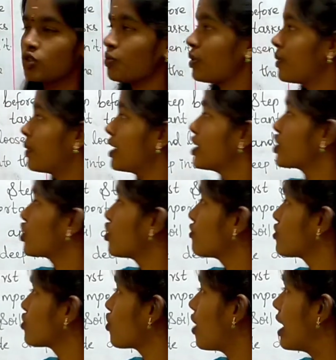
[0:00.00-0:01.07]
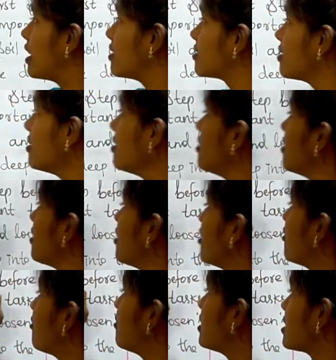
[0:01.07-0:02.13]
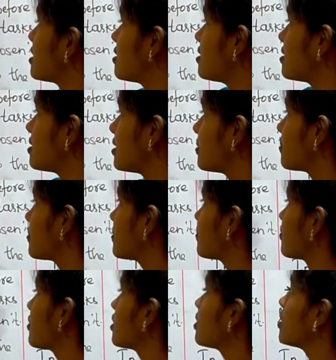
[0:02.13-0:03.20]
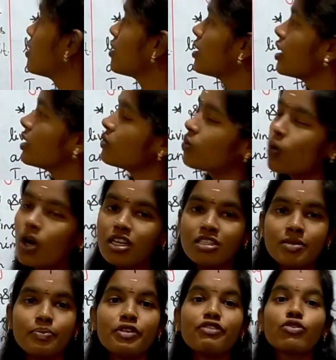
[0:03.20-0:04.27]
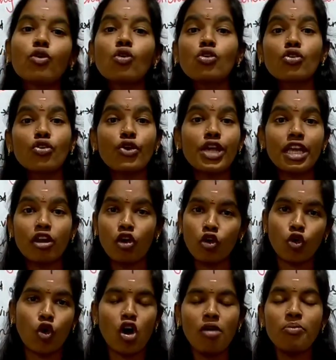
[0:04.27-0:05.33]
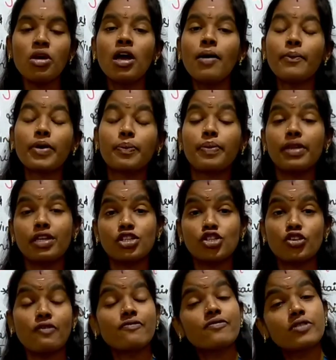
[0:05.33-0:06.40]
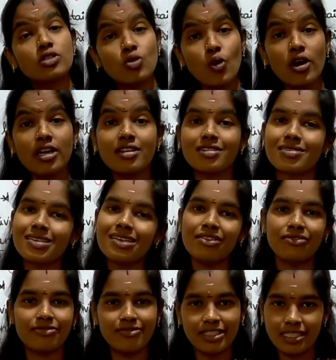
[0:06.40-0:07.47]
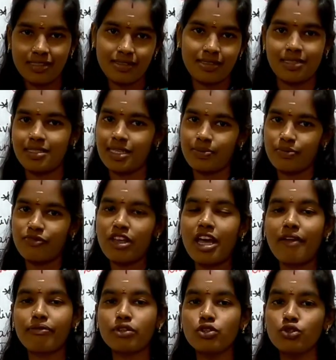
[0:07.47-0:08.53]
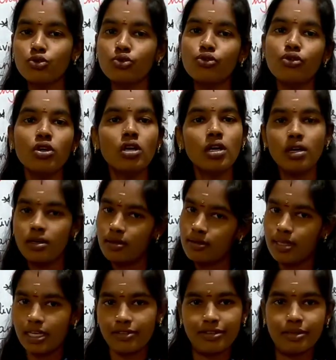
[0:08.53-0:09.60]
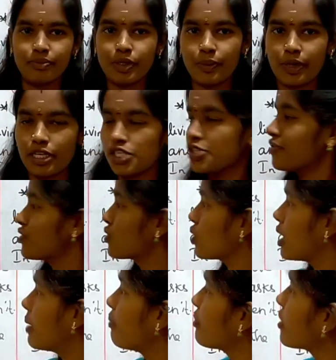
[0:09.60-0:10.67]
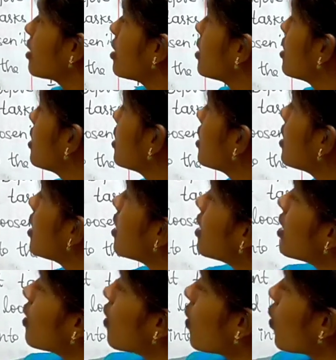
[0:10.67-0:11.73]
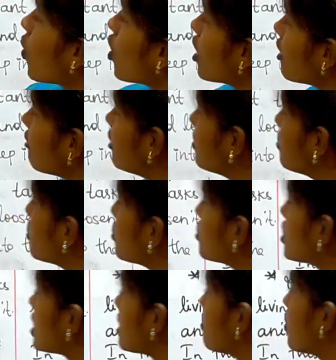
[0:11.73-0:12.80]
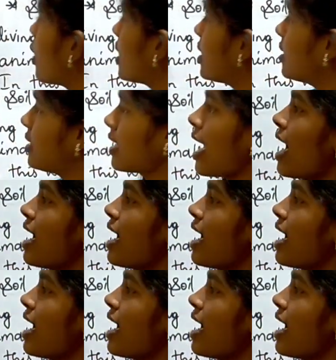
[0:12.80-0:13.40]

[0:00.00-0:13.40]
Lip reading: So preparation of soil is the first step. In what? Before growing crop, preparation of soil is the first step. We have to do that one, preparation of soil. One of the most important